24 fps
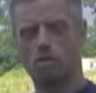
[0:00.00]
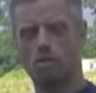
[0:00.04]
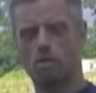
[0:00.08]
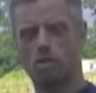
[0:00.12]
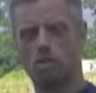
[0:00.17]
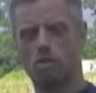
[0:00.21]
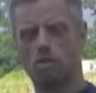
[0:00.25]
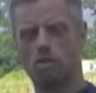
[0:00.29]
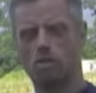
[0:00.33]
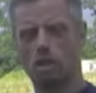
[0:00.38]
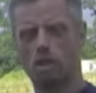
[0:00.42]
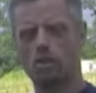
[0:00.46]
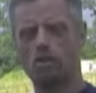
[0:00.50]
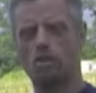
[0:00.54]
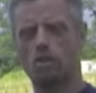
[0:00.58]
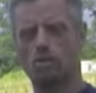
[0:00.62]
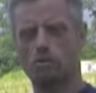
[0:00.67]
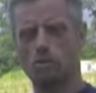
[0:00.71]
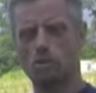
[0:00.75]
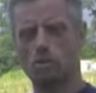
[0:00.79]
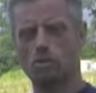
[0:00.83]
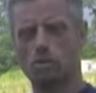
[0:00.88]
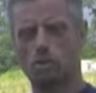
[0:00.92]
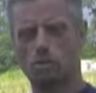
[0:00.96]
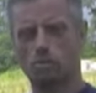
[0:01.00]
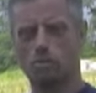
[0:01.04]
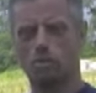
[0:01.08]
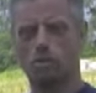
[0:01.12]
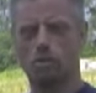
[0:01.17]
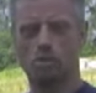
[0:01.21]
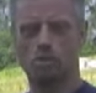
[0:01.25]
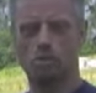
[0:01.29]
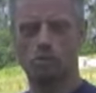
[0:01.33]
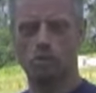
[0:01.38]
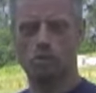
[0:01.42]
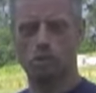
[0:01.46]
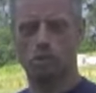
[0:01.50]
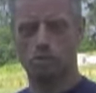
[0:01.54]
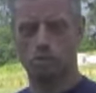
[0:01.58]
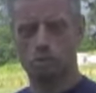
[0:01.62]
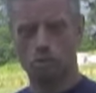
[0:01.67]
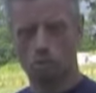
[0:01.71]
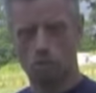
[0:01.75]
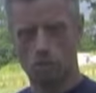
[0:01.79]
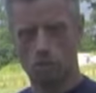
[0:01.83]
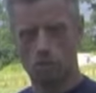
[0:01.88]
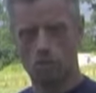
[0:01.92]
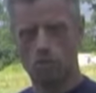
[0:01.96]
in a relatively short period of time,
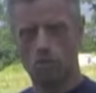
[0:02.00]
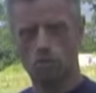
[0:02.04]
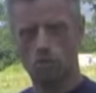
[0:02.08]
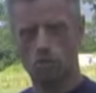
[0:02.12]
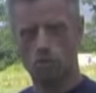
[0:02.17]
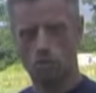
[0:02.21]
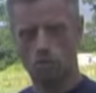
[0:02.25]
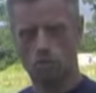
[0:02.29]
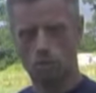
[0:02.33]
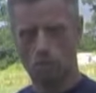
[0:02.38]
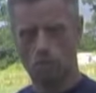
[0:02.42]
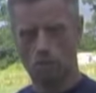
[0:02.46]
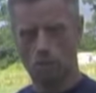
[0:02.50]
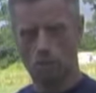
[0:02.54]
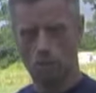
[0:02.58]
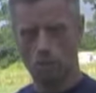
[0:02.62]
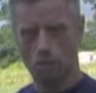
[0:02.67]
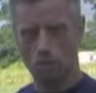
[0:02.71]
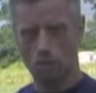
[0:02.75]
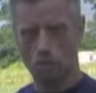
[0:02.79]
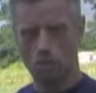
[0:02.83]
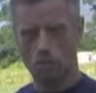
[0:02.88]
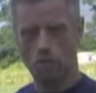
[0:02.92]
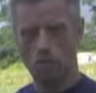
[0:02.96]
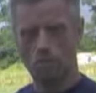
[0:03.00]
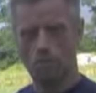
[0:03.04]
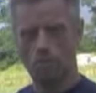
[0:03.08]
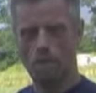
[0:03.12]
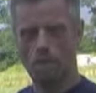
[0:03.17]
say 2 to 3 hours.